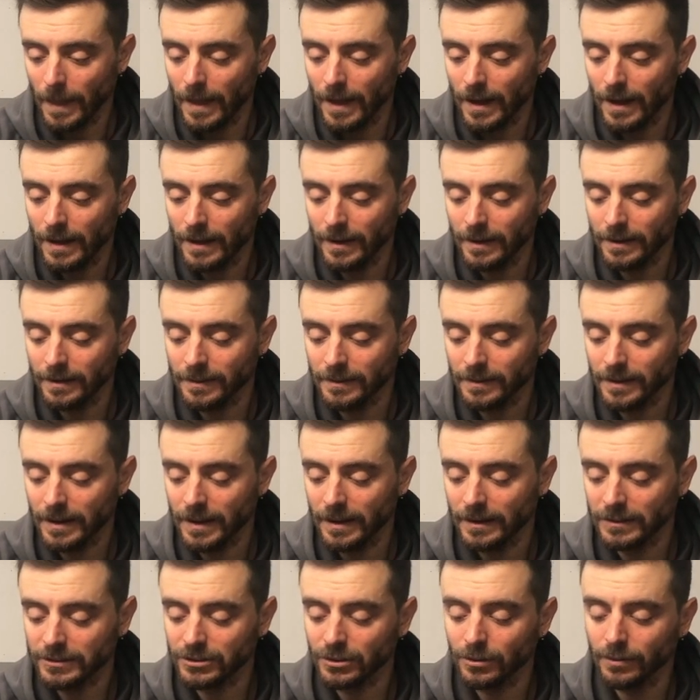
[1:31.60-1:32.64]
And
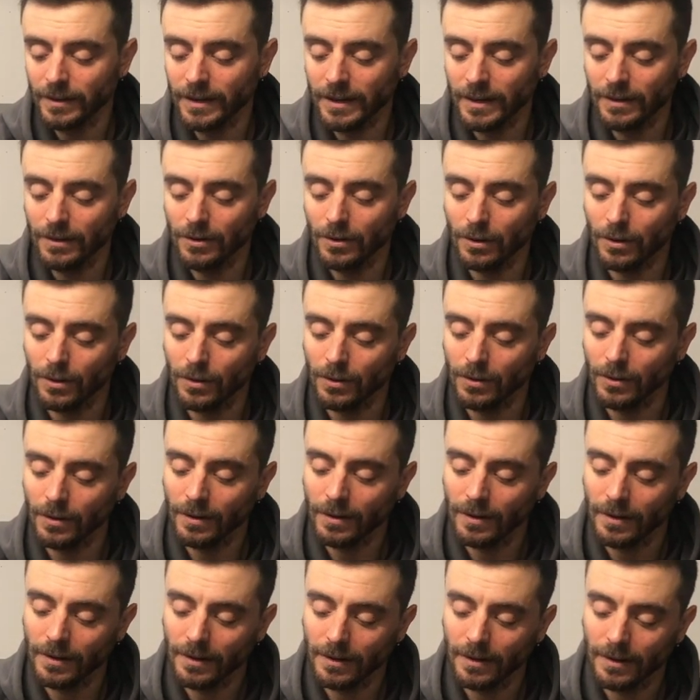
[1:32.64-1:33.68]
also when I go
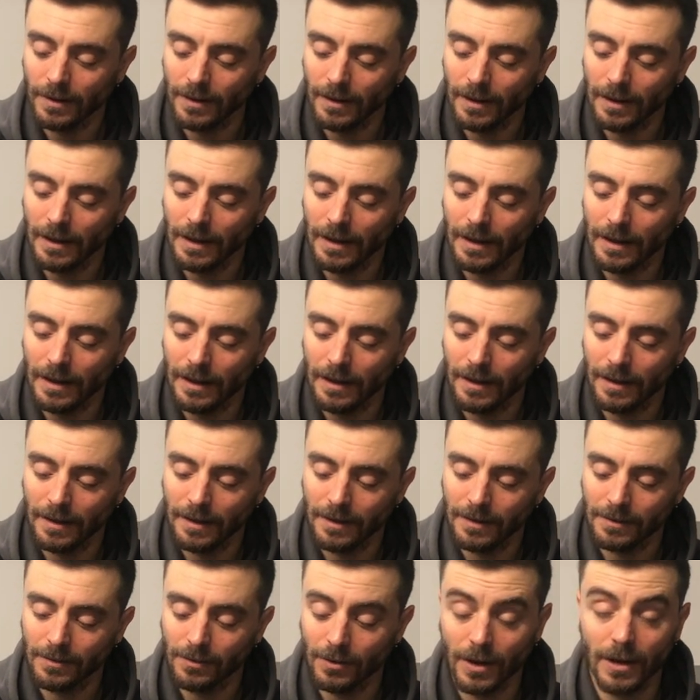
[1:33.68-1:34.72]

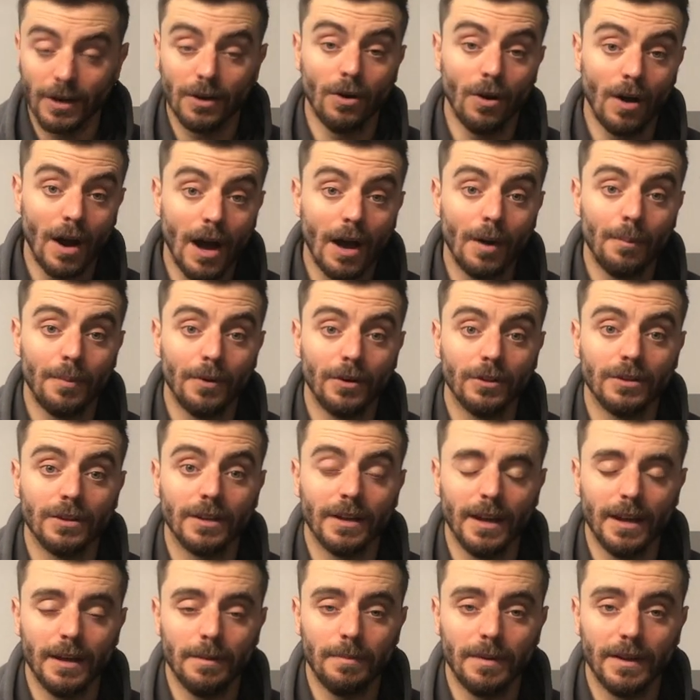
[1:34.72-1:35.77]
up on the
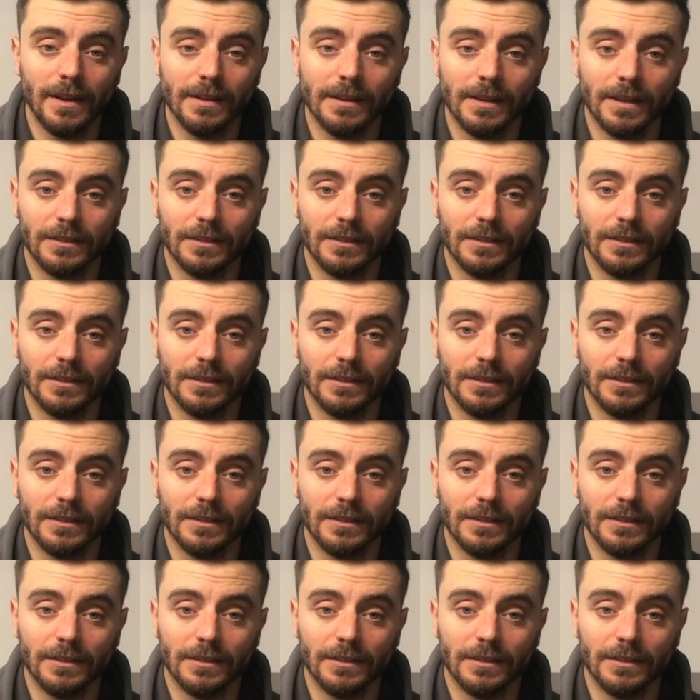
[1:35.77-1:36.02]
A plate,